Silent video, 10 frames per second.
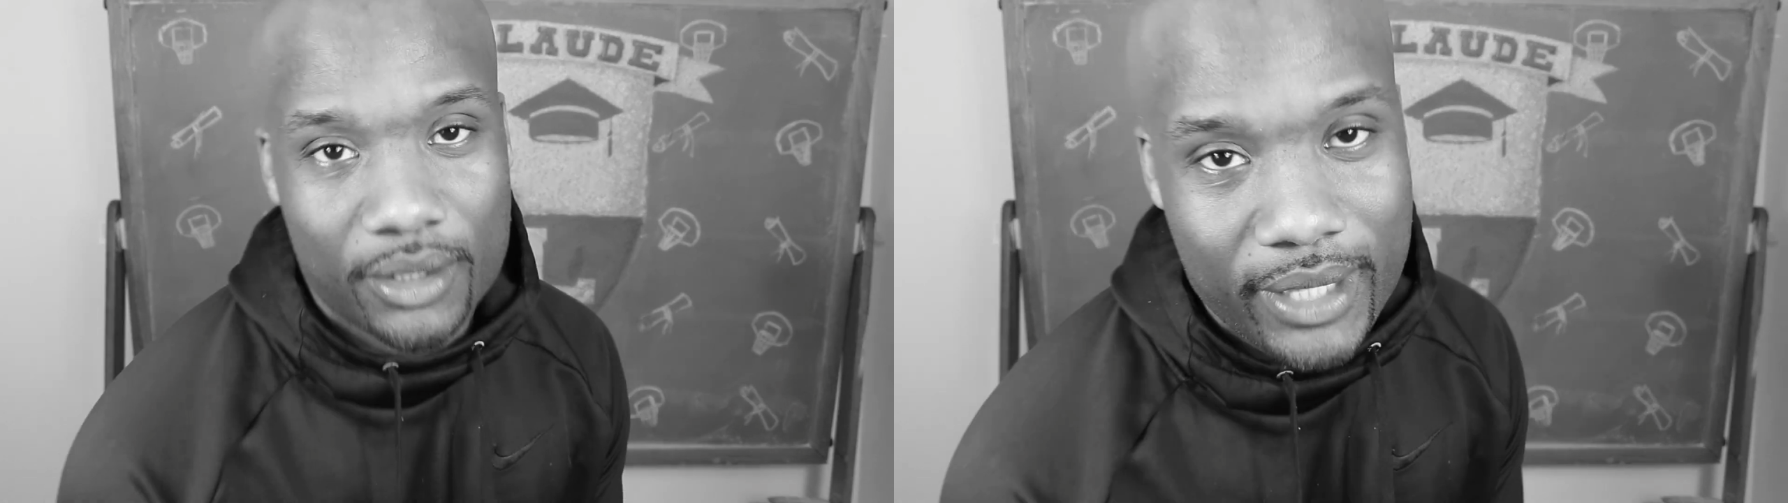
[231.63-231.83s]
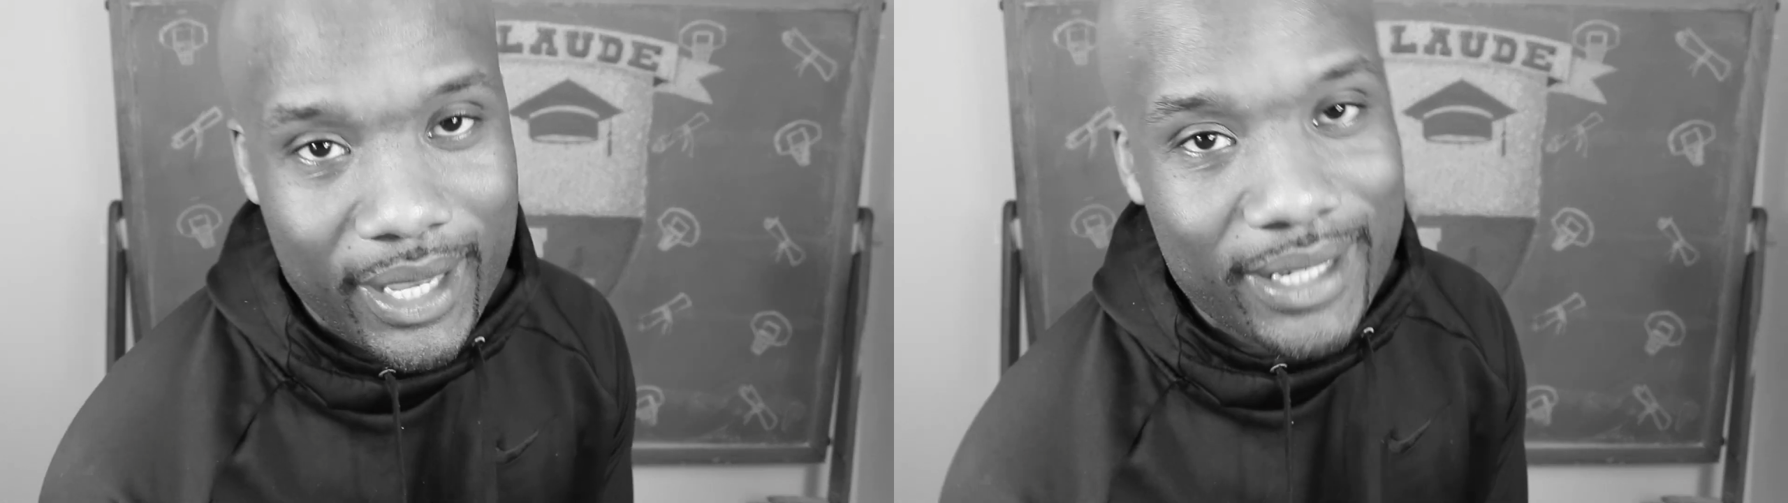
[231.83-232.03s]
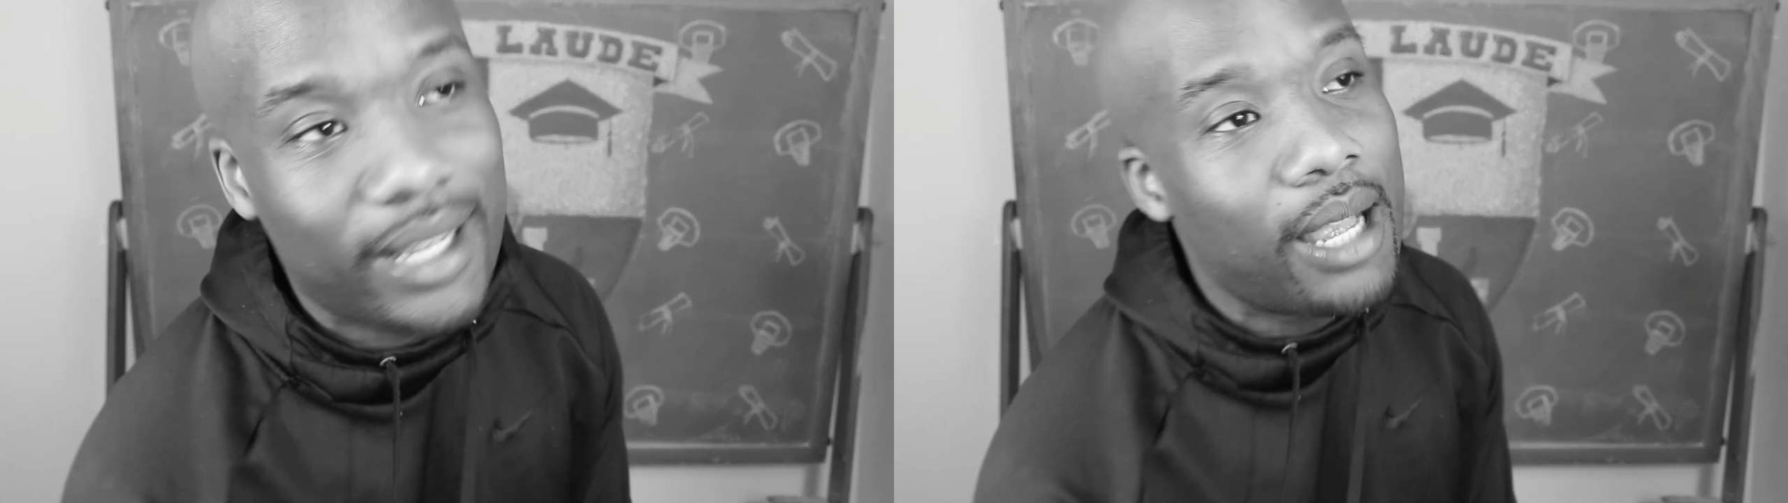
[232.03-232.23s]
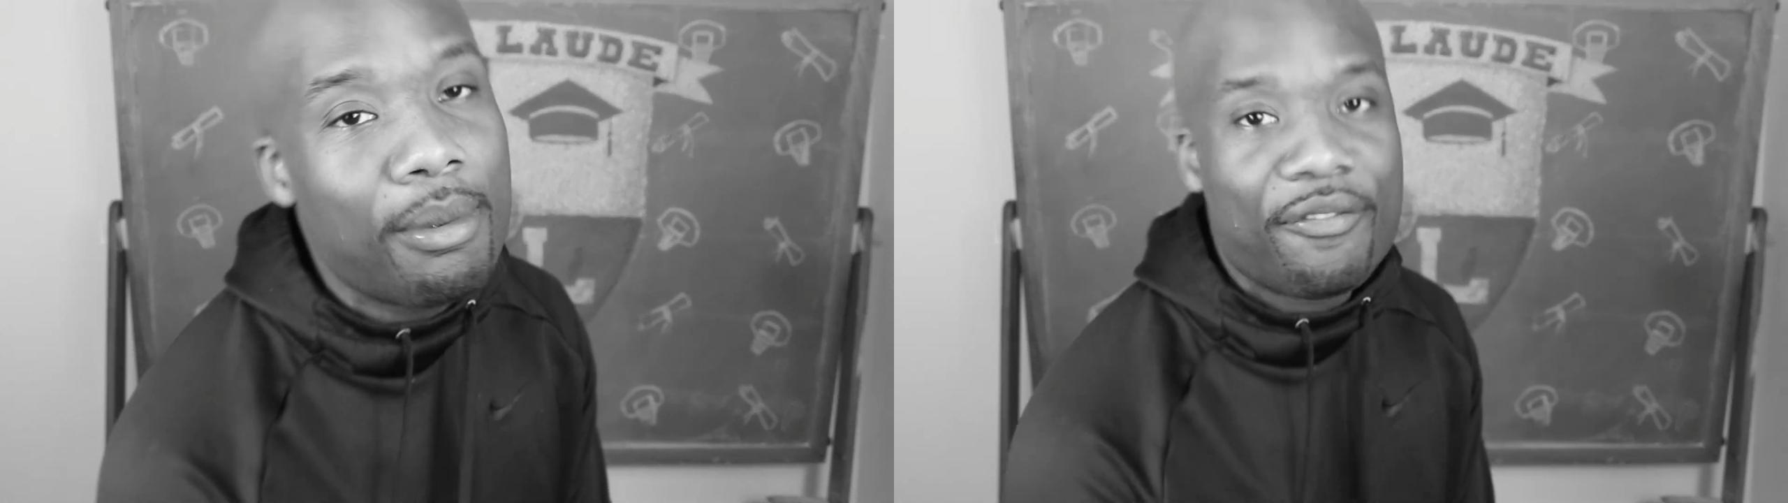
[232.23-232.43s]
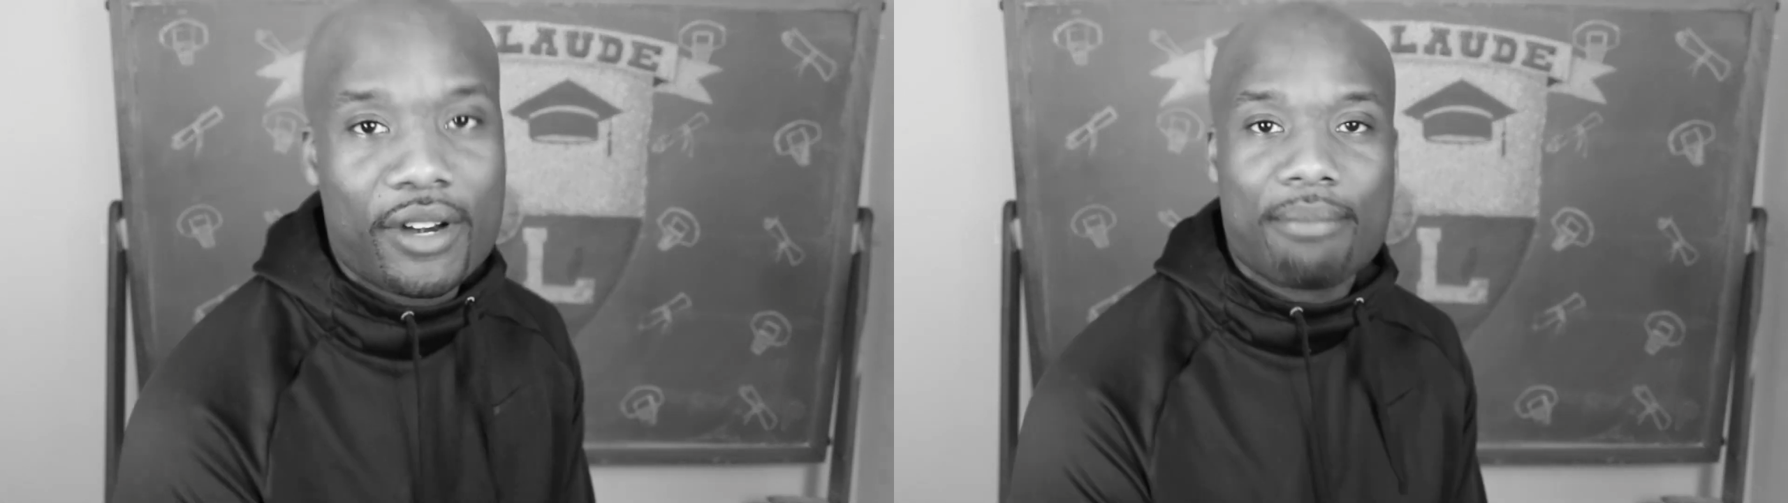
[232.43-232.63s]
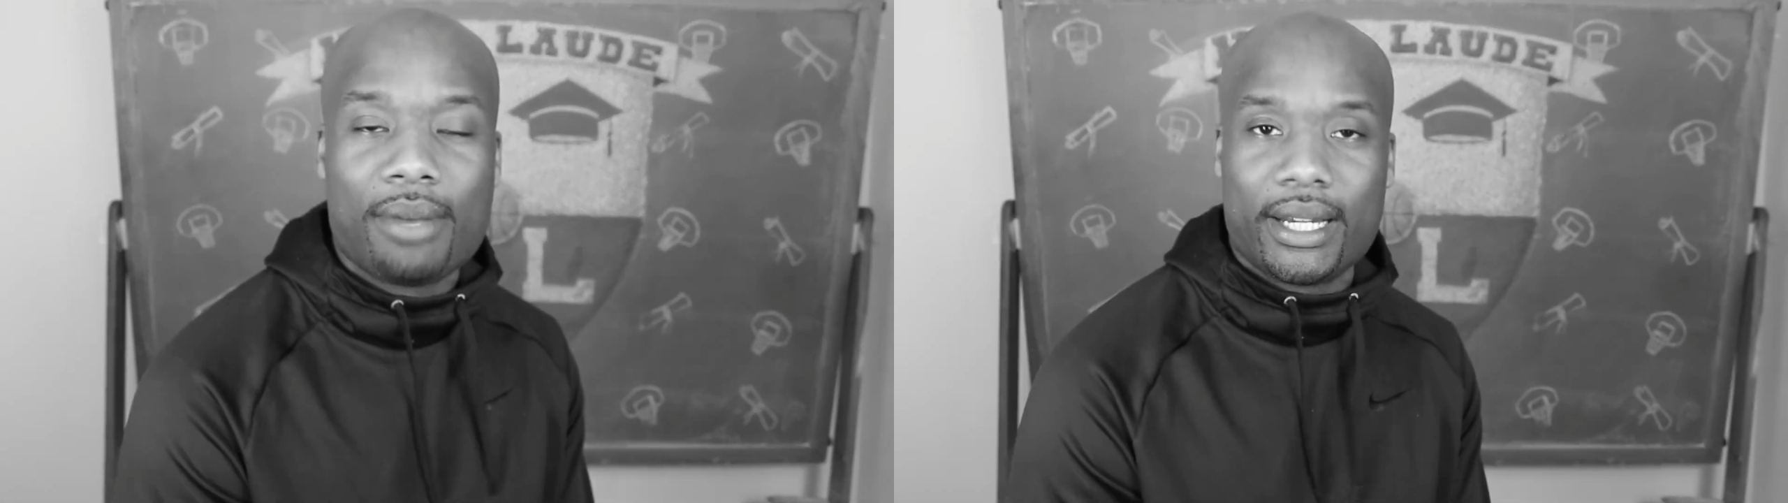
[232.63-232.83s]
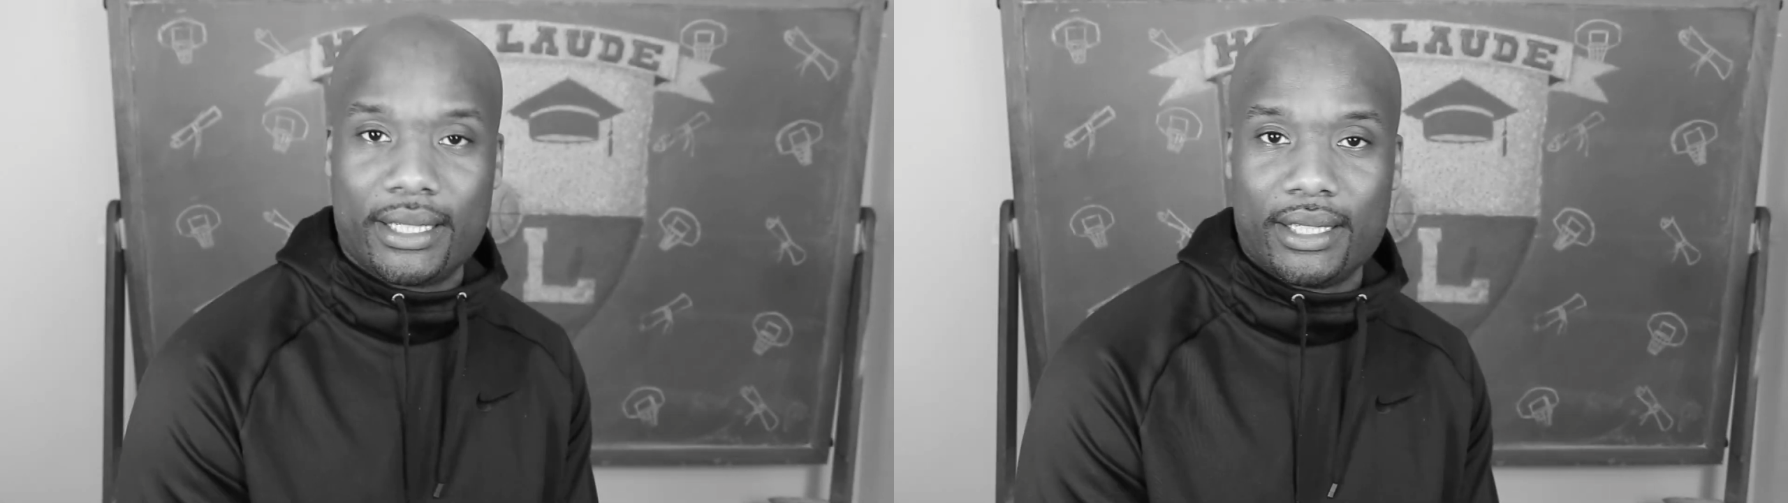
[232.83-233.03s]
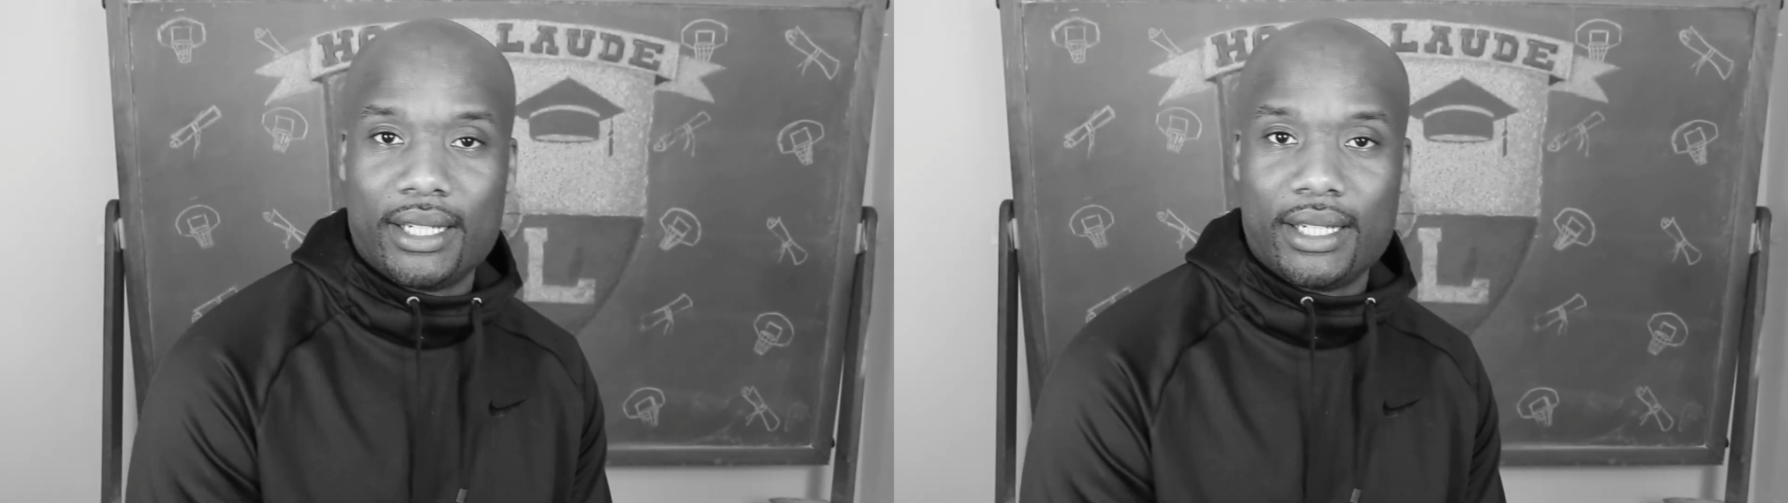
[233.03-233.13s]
okay? They coming for their money.